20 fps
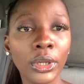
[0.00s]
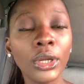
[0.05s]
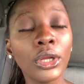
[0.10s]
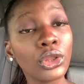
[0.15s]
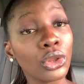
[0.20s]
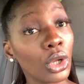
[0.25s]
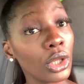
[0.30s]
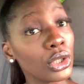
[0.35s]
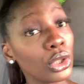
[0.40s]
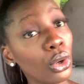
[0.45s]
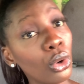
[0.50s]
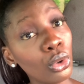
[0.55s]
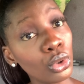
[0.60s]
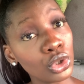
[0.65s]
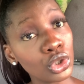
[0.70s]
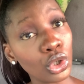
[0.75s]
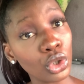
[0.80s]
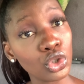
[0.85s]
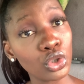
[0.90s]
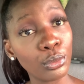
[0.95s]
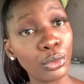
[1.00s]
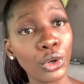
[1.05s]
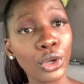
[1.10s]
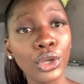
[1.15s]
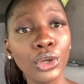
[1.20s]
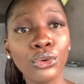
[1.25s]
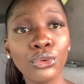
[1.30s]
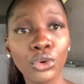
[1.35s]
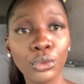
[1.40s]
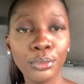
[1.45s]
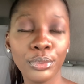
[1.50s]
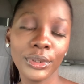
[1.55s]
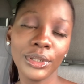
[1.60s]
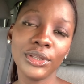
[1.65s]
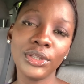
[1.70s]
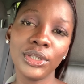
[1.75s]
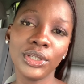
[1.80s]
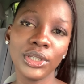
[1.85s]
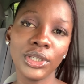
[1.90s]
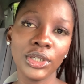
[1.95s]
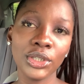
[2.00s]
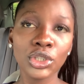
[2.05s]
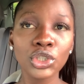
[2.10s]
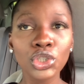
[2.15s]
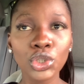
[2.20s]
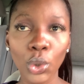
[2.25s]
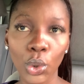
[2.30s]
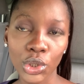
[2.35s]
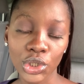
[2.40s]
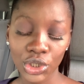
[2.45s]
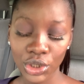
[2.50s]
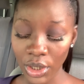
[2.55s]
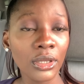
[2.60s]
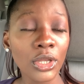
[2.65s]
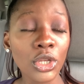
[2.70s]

not the old church, but a group in the church.